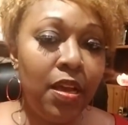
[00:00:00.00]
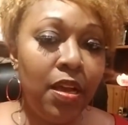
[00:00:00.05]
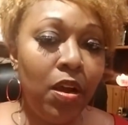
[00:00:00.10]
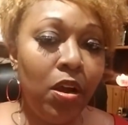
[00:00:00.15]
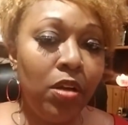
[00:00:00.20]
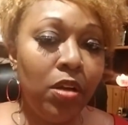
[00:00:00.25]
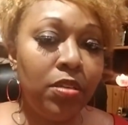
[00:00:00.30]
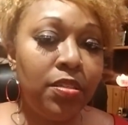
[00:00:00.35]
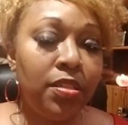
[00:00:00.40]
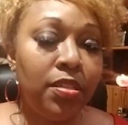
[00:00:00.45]

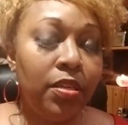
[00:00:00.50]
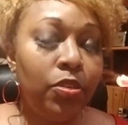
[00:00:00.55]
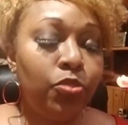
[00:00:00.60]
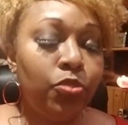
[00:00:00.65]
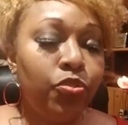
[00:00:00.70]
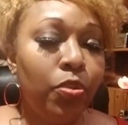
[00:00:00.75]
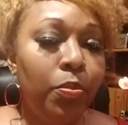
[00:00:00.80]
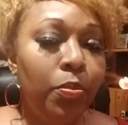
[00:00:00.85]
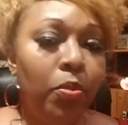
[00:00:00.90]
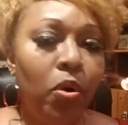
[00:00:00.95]
to
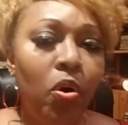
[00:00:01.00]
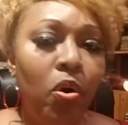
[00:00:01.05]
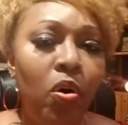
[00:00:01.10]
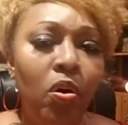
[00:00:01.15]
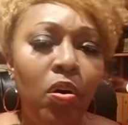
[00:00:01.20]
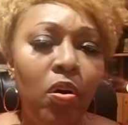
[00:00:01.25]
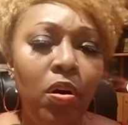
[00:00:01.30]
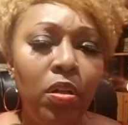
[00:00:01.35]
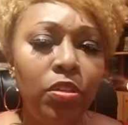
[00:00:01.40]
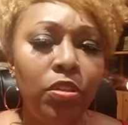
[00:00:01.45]
keep
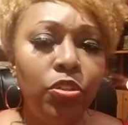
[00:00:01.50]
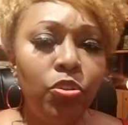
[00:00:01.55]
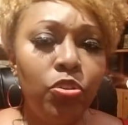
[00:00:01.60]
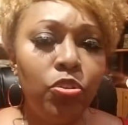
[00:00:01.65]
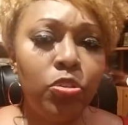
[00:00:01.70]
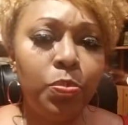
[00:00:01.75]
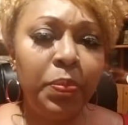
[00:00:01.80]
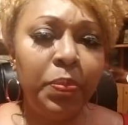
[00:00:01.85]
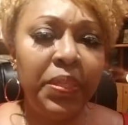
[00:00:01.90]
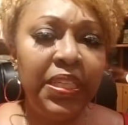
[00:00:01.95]
things
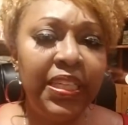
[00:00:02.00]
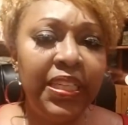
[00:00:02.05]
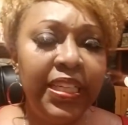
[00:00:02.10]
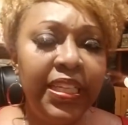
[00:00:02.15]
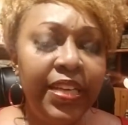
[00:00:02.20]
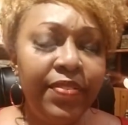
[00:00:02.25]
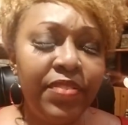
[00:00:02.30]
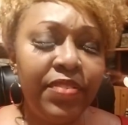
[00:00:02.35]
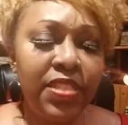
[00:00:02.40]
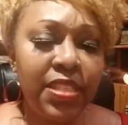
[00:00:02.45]

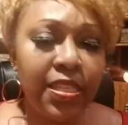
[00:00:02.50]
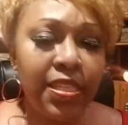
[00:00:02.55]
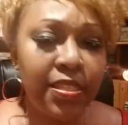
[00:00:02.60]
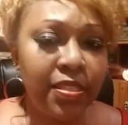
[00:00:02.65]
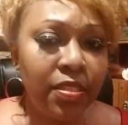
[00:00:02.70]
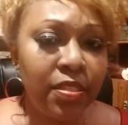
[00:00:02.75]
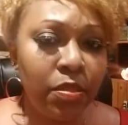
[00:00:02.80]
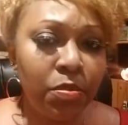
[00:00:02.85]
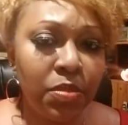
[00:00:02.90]
alive. Okay.